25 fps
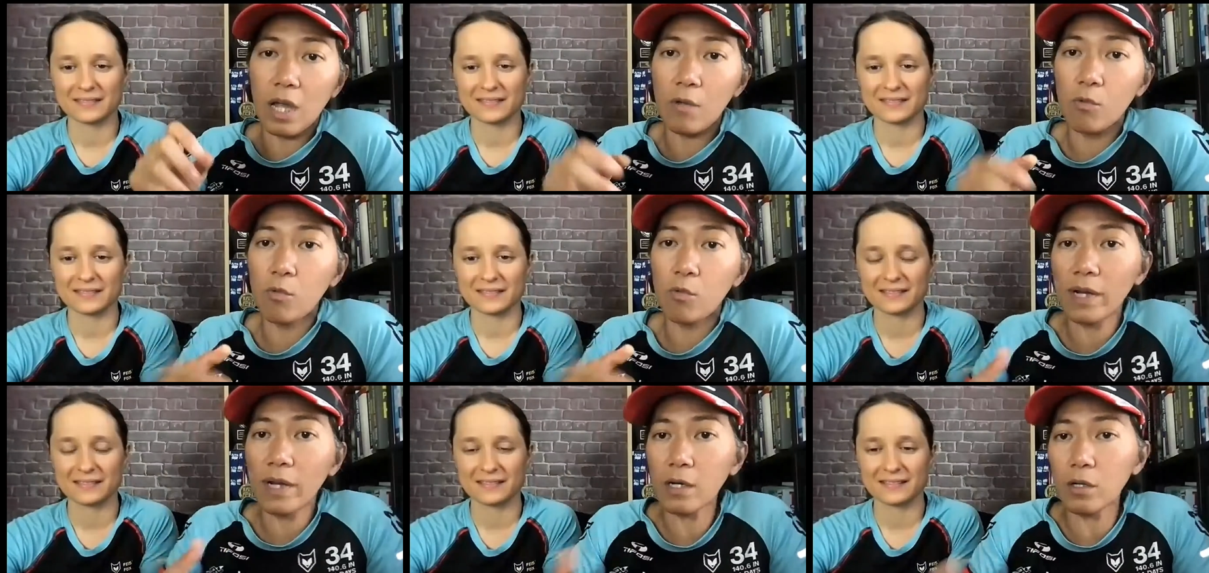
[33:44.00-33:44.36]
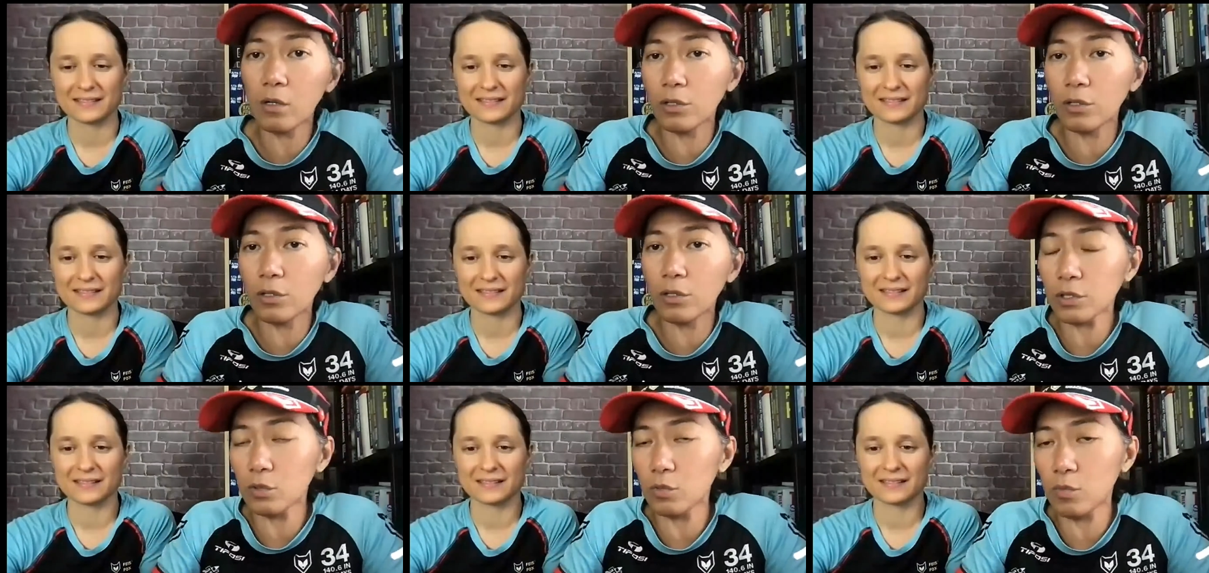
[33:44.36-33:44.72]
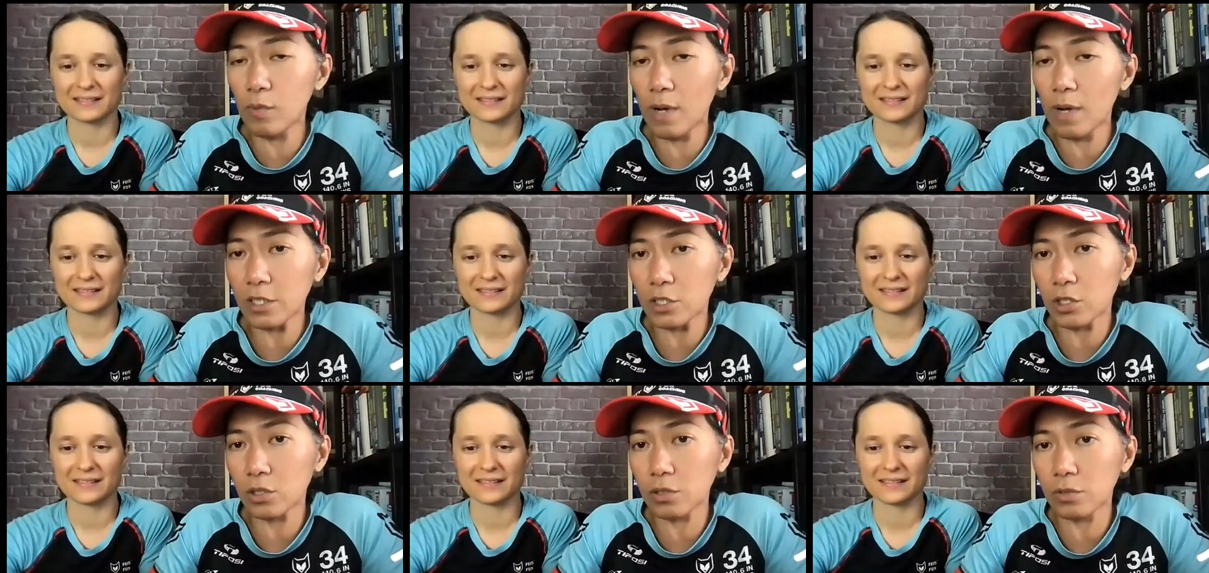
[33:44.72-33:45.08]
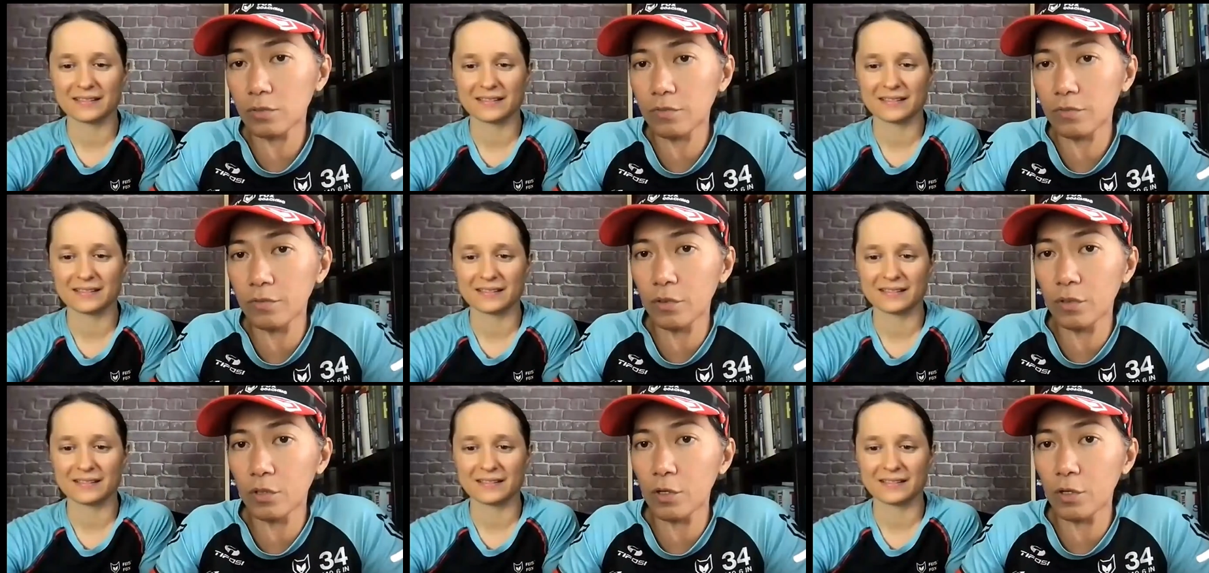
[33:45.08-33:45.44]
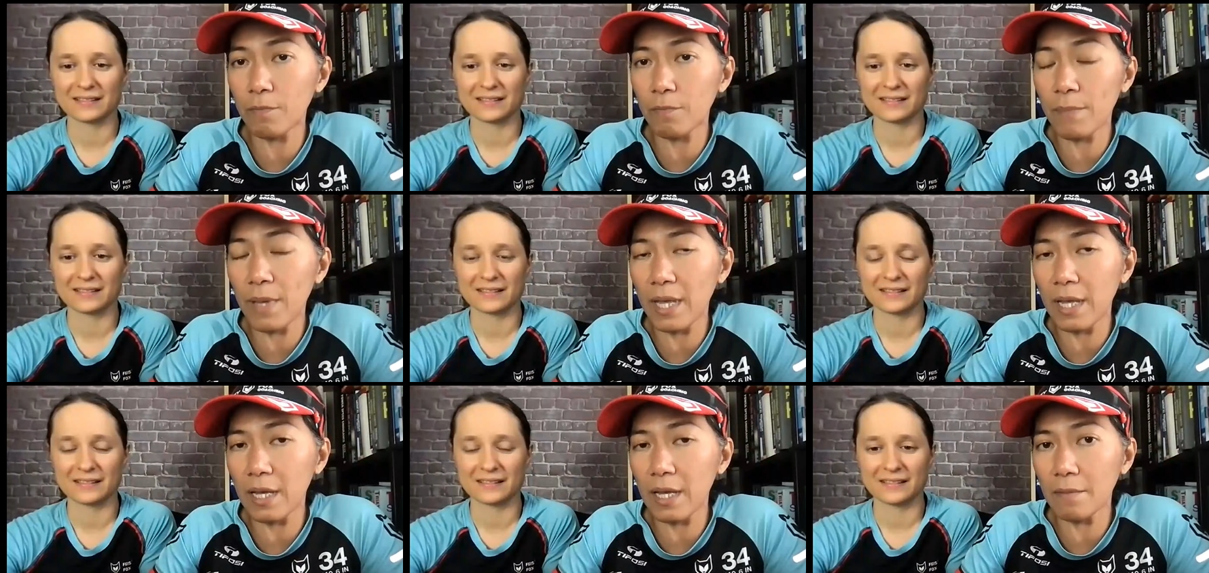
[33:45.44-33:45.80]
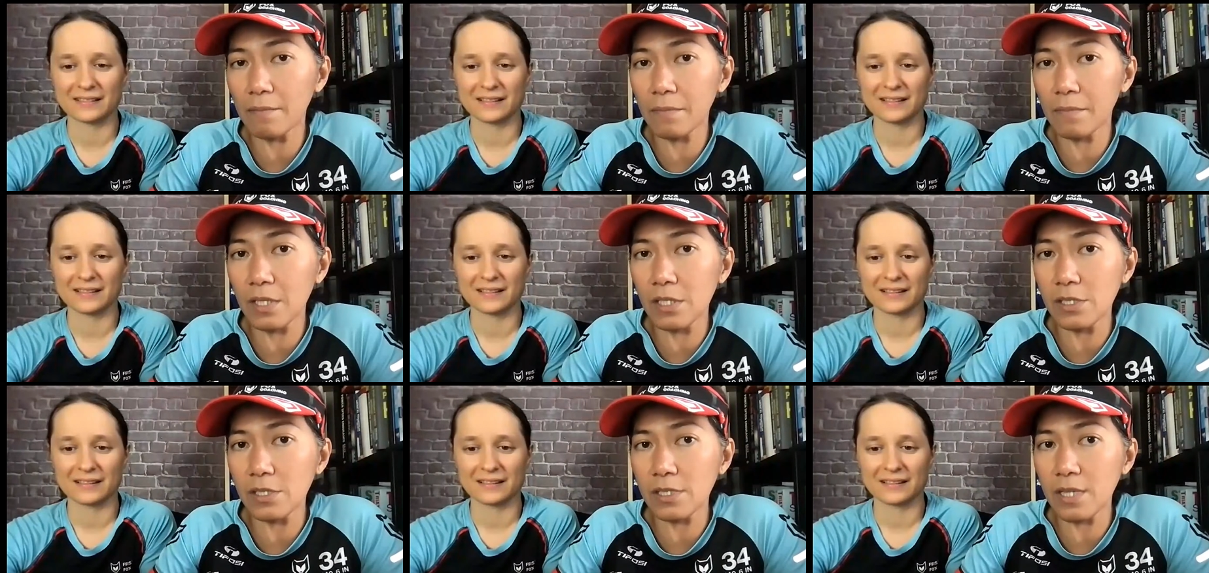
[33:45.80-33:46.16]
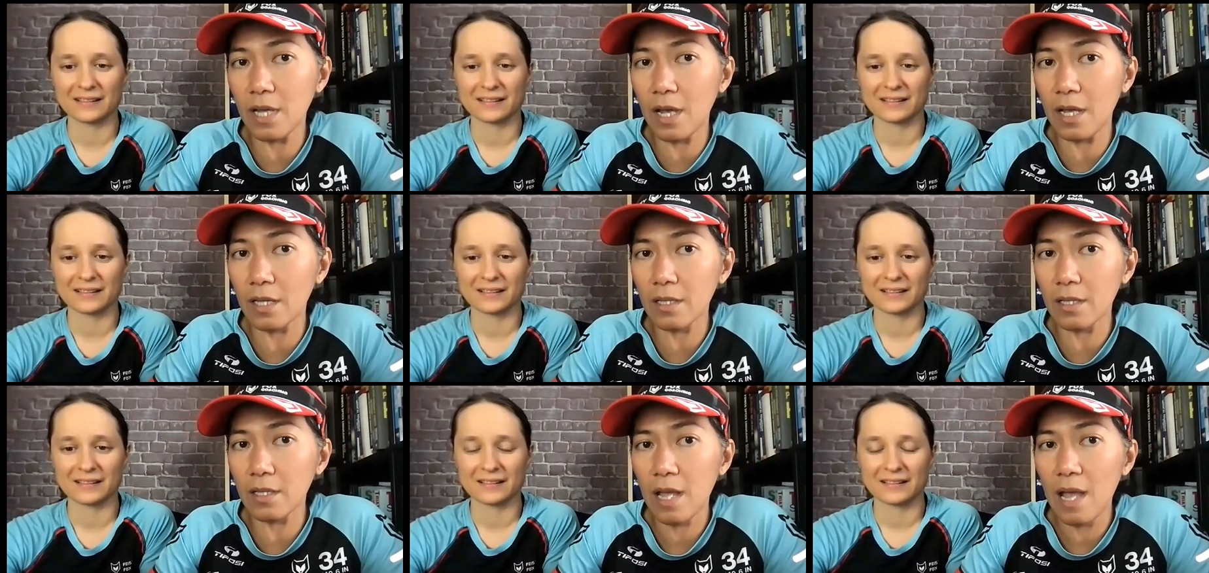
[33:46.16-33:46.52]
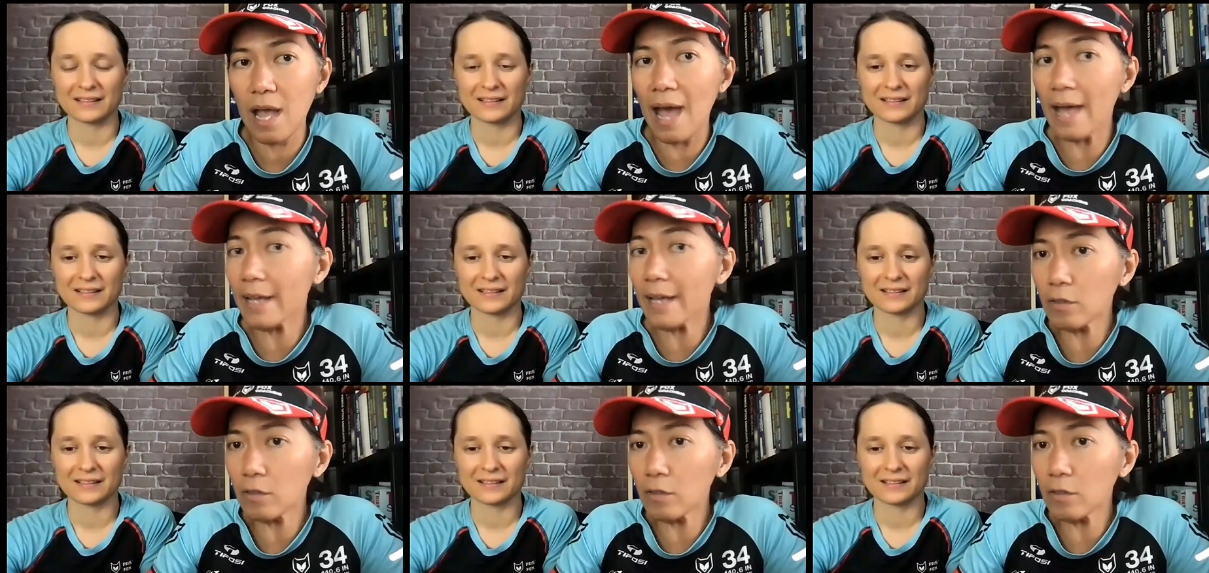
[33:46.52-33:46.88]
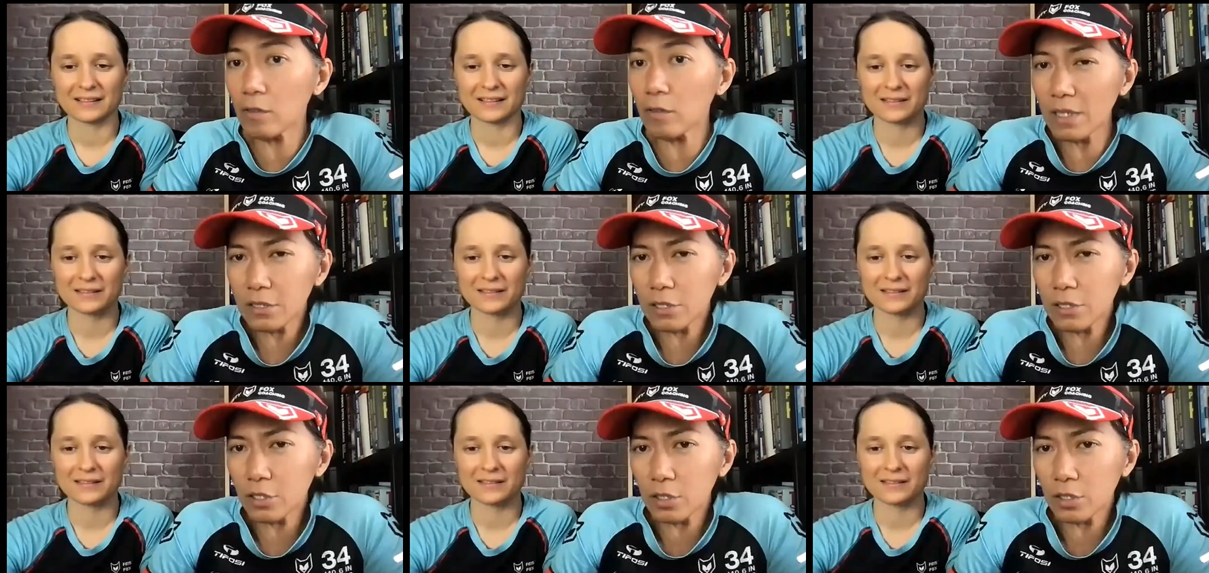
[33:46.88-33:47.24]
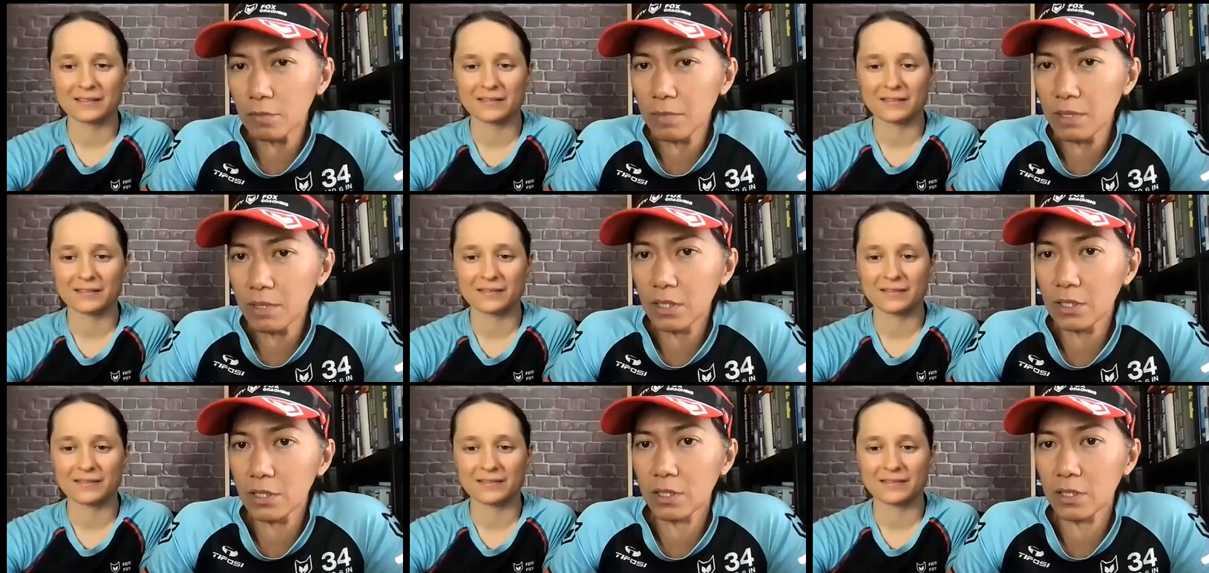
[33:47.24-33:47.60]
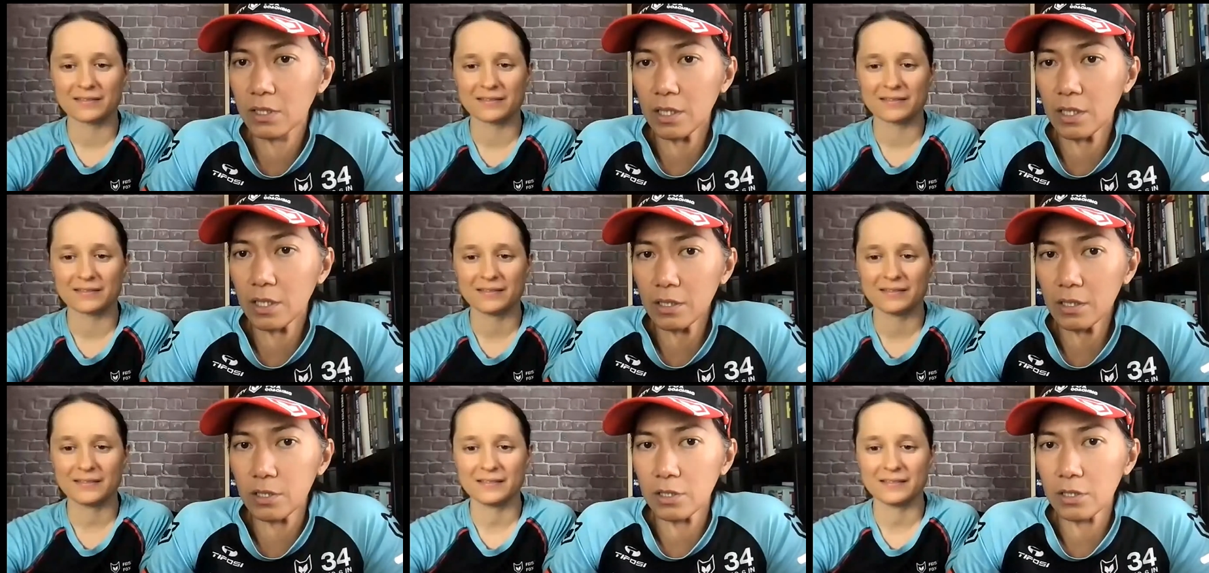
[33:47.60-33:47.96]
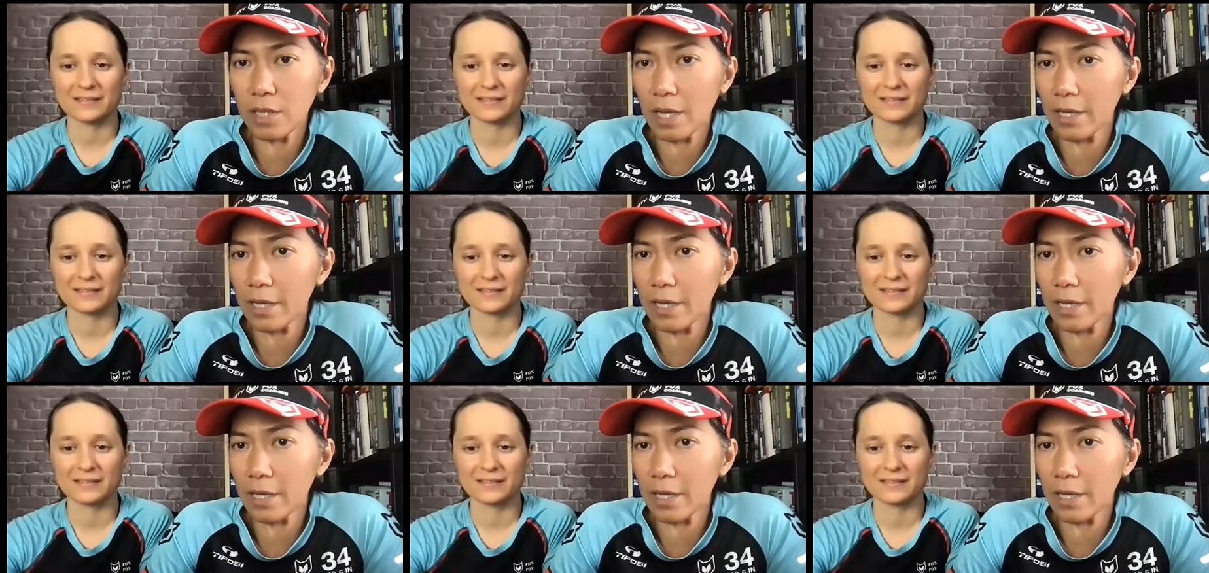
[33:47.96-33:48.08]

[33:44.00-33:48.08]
Speaker 1: I want to also watch for Pam is that I don't want her to be discouraged.